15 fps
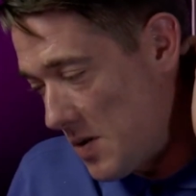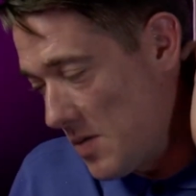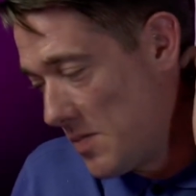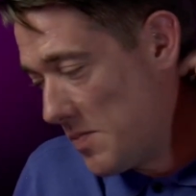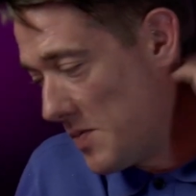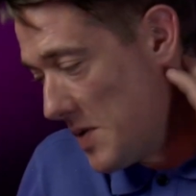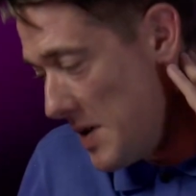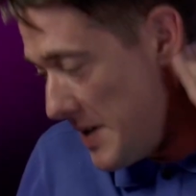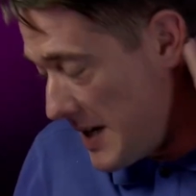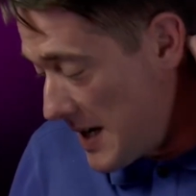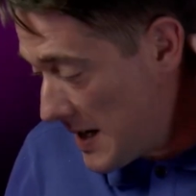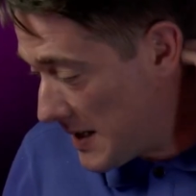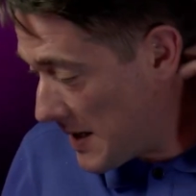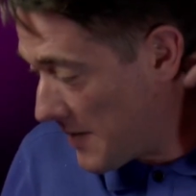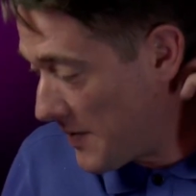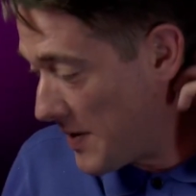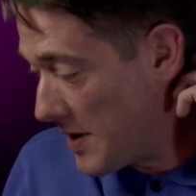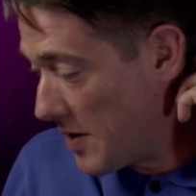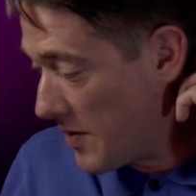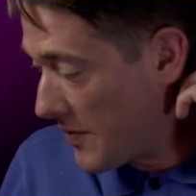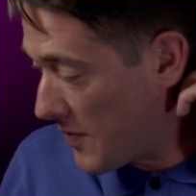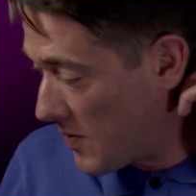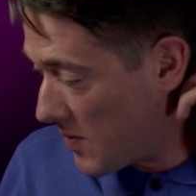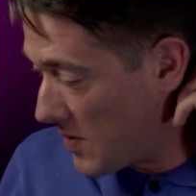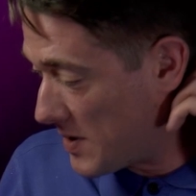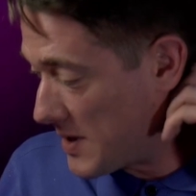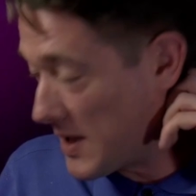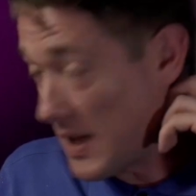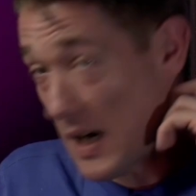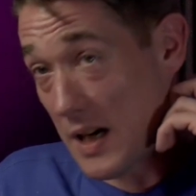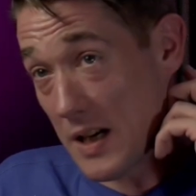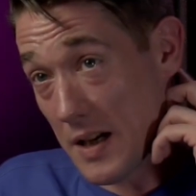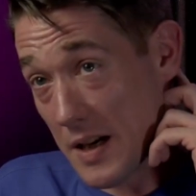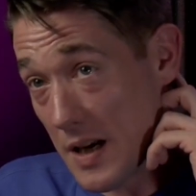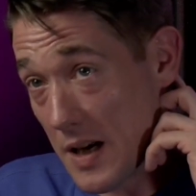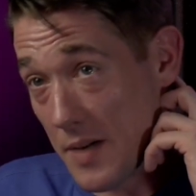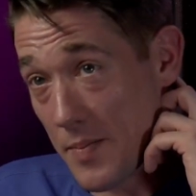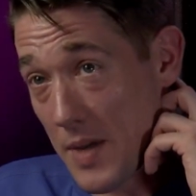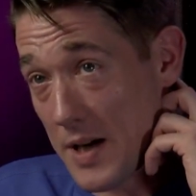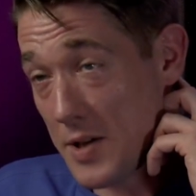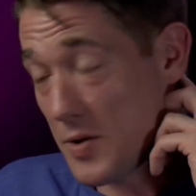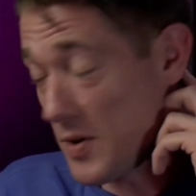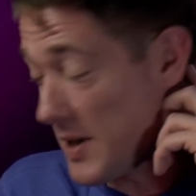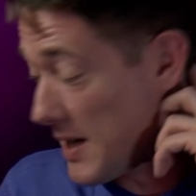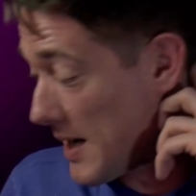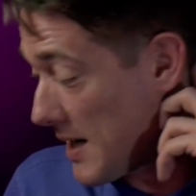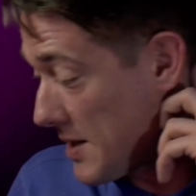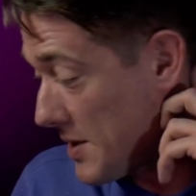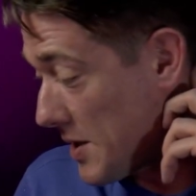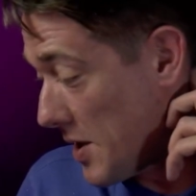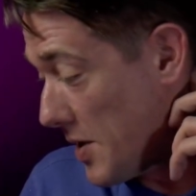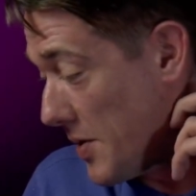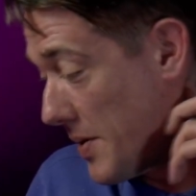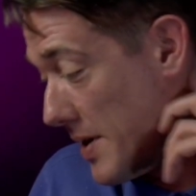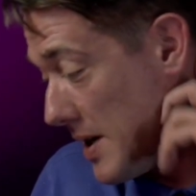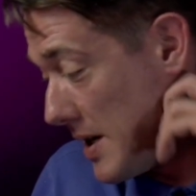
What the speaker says: Cool. Well, definitely look forward to that, and make sure you let us know.